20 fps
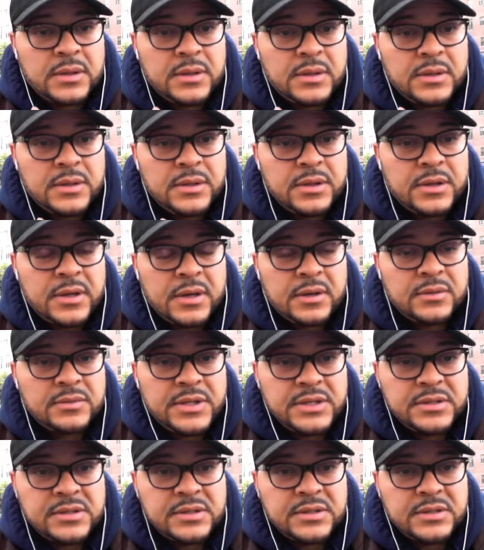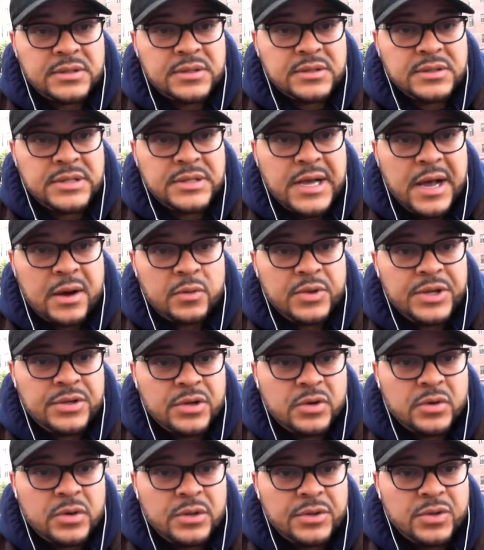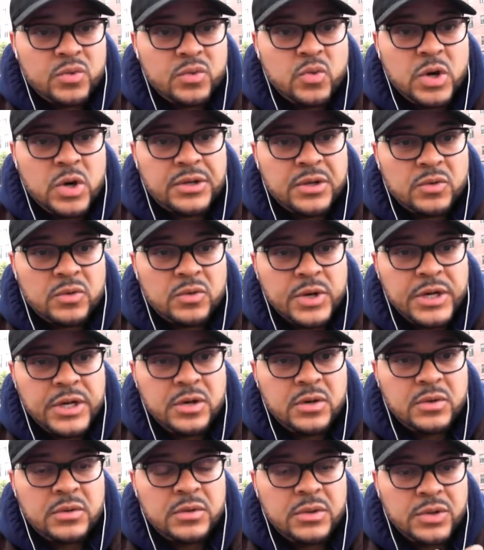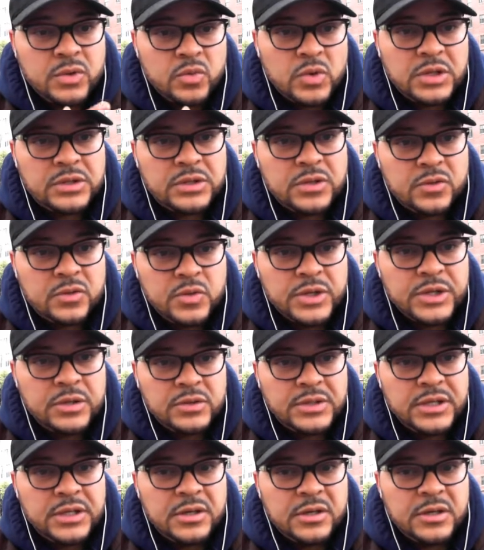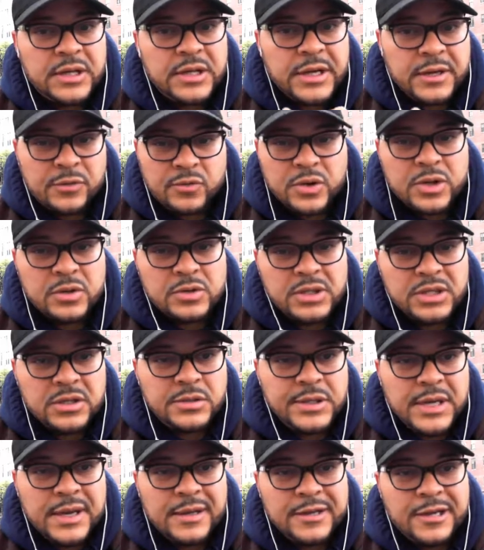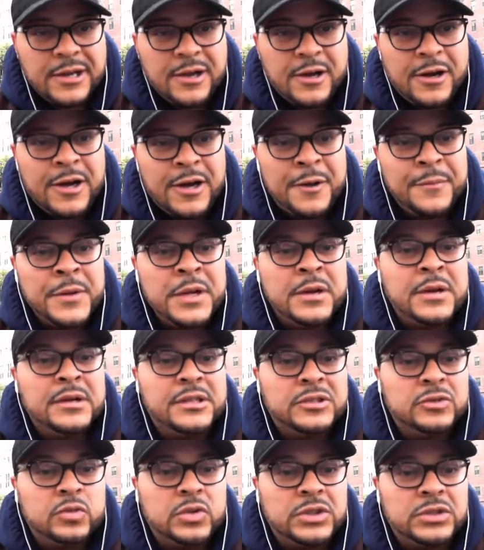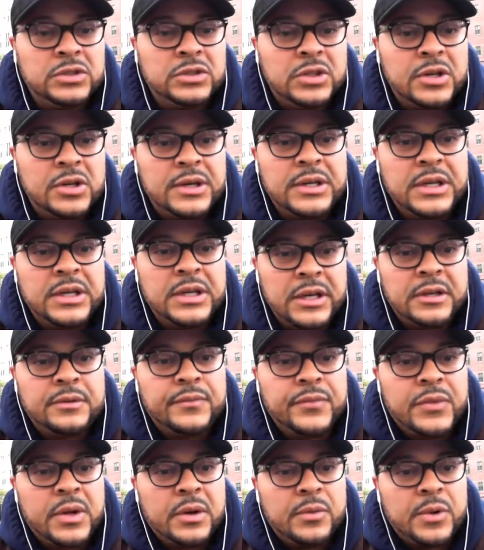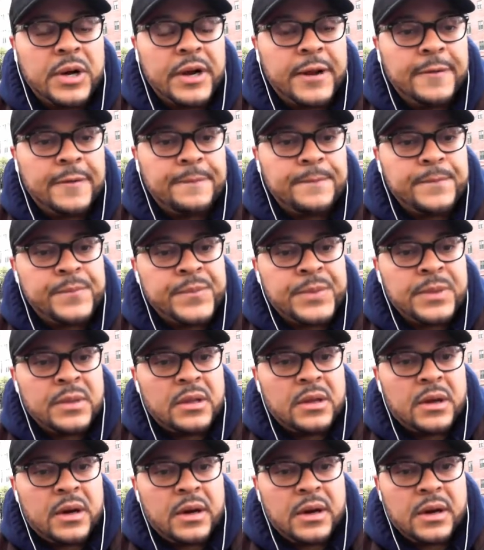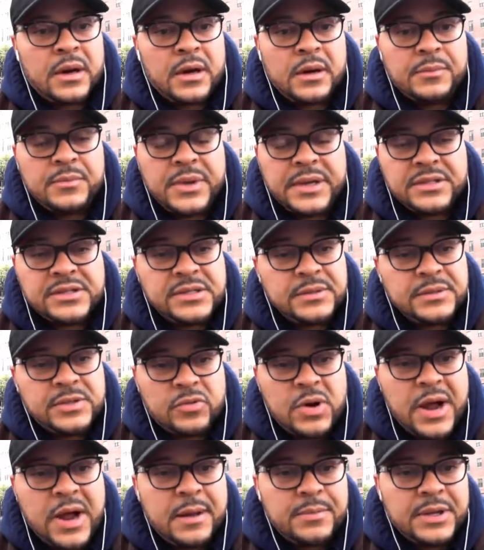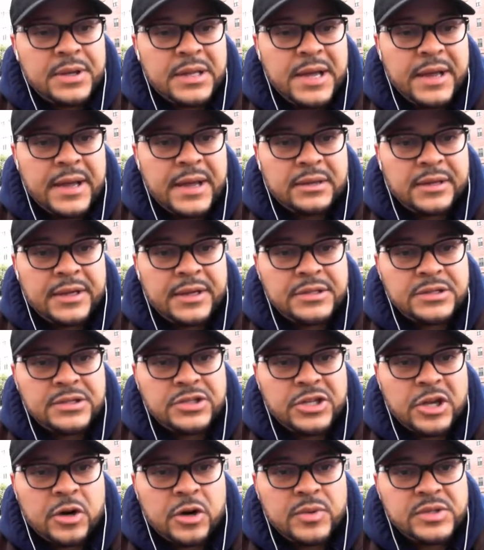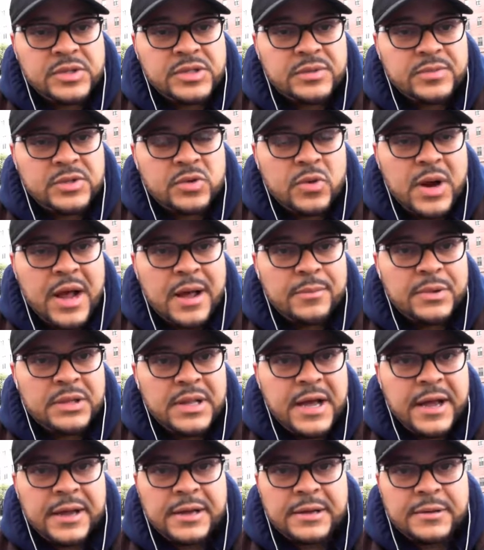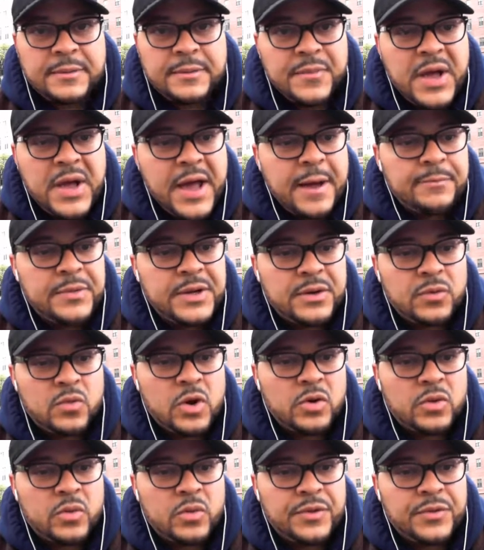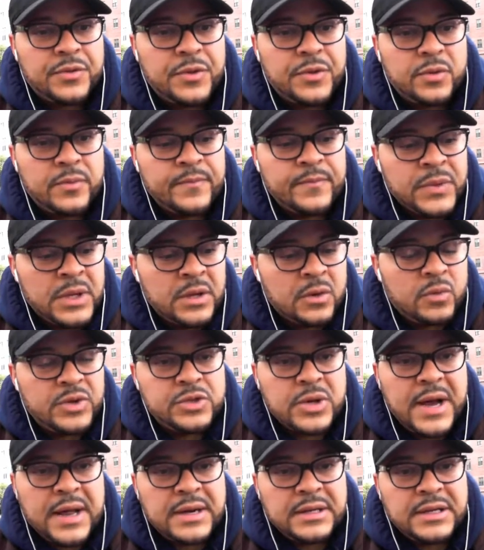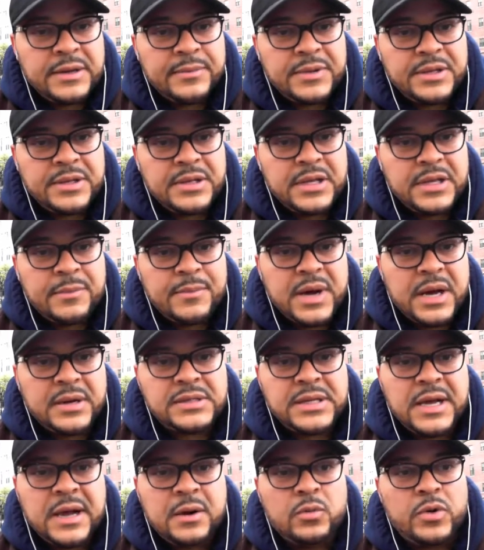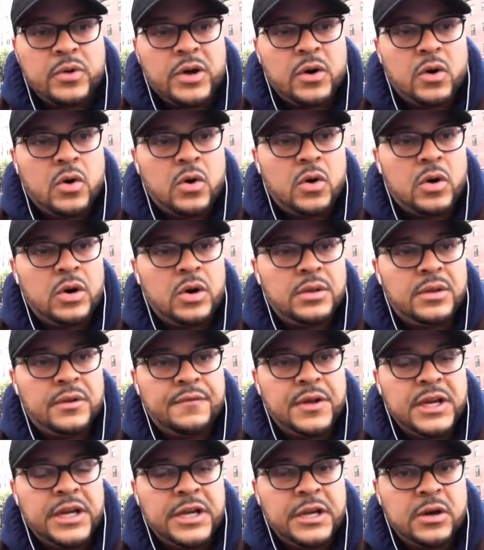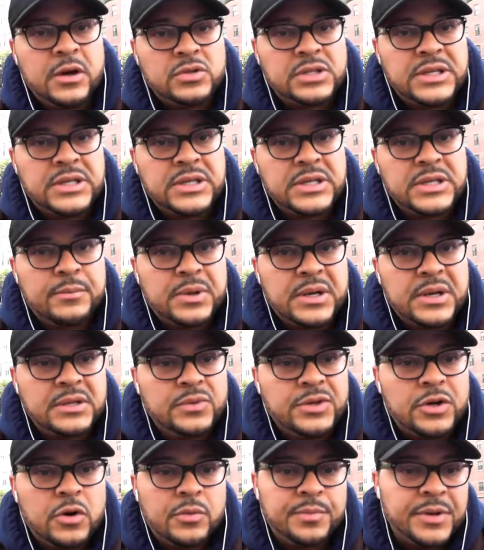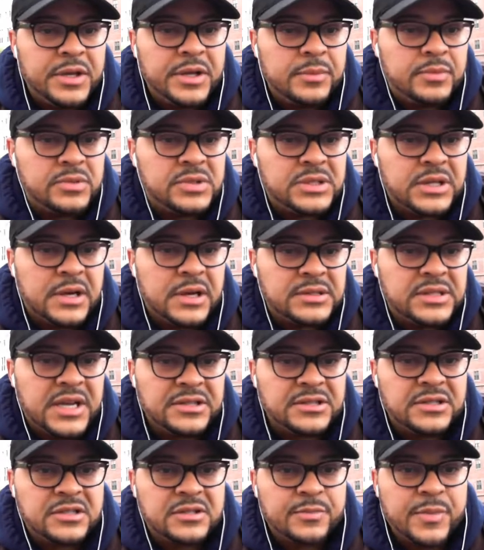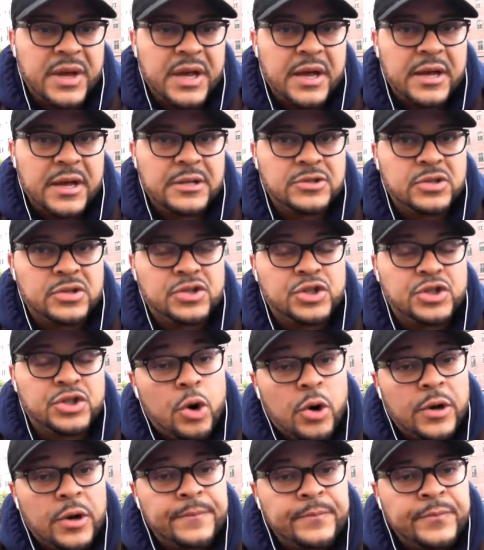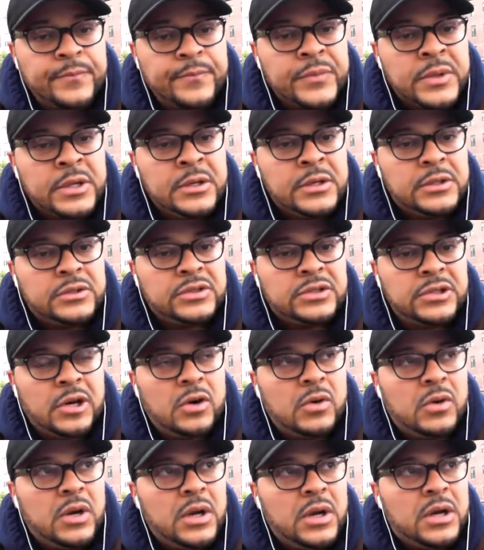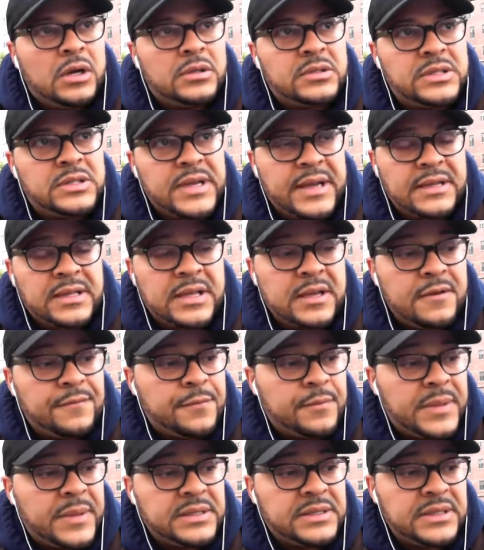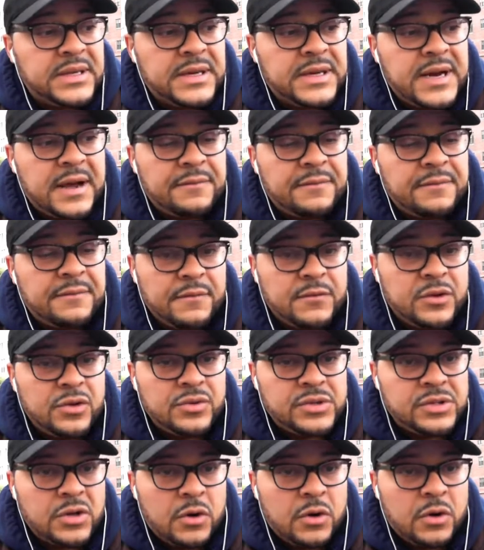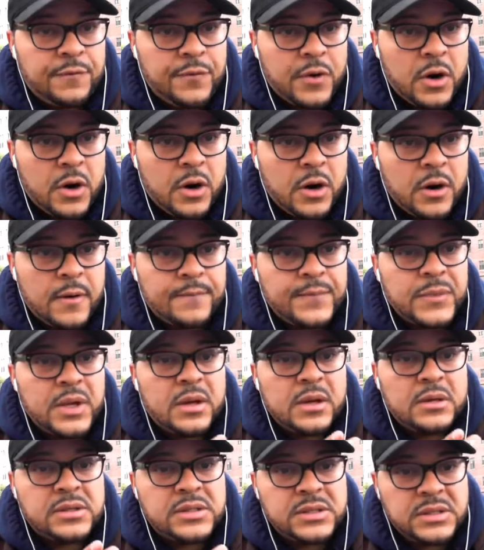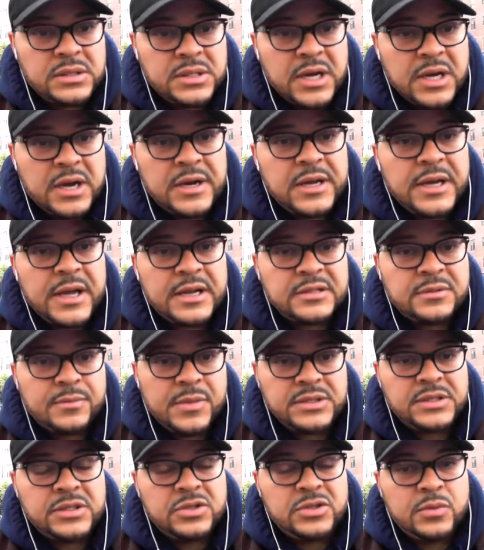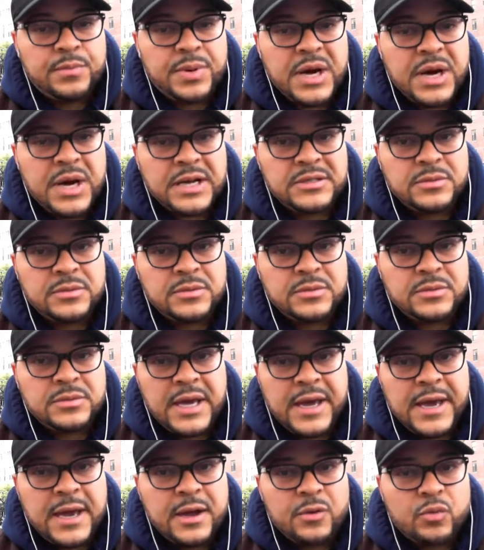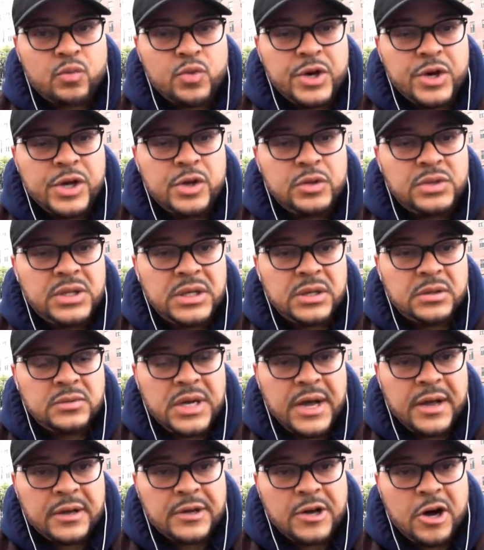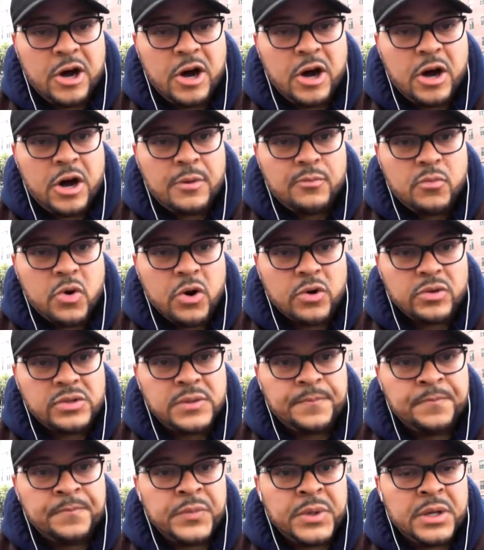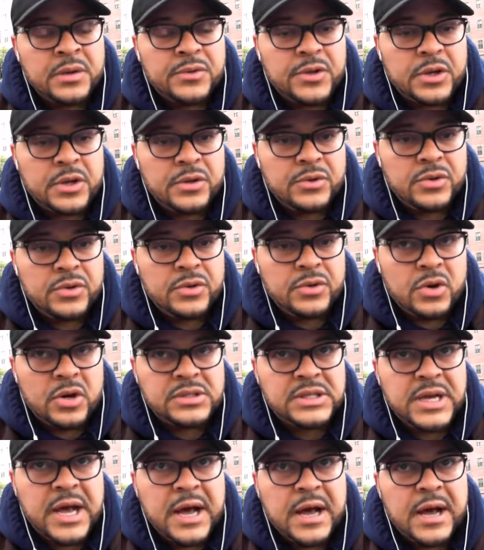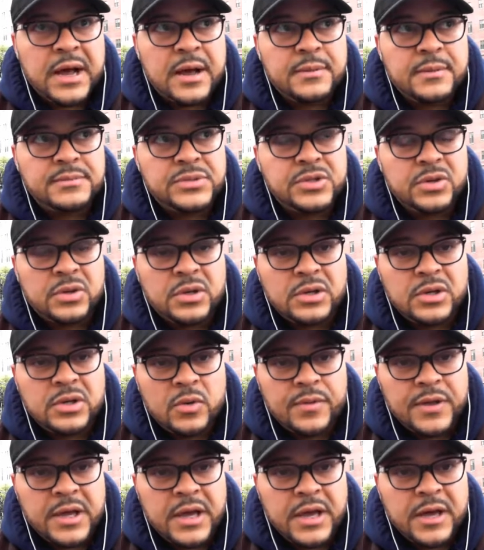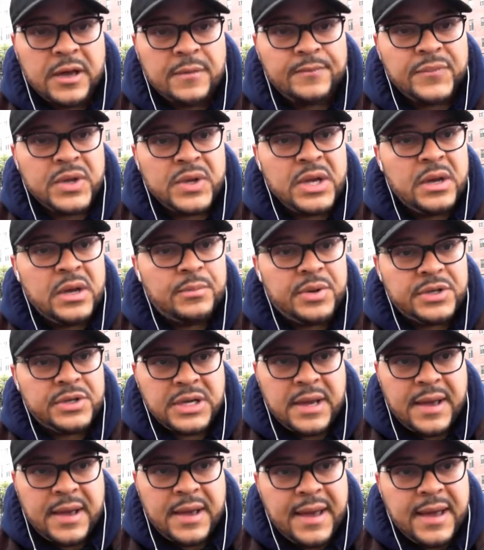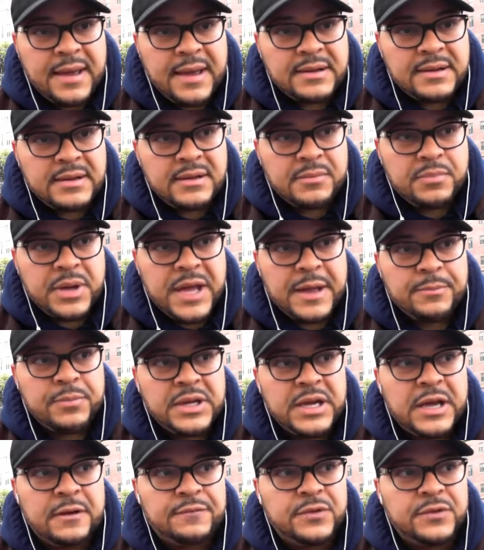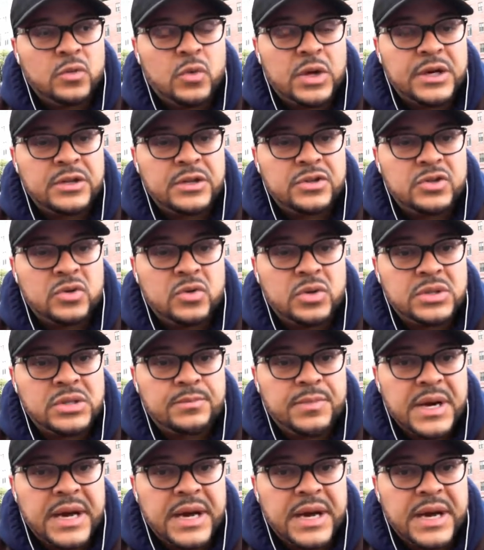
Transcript: You know, this is how we do it. You want the real deal, like realdeal.com. This is what you're gonna get. All right. And subscribe and like, ladies and gentlemen. Subscribe and like. I'm happy to work with you. We try to limit the amount of time we're on the video chat because we know people's attention spans are short. So take the information that I've given you so far. Study as much as you possibly can. Realdeal.com works. The New York Times, you could go there, put your ad in the paper there if you want to do it by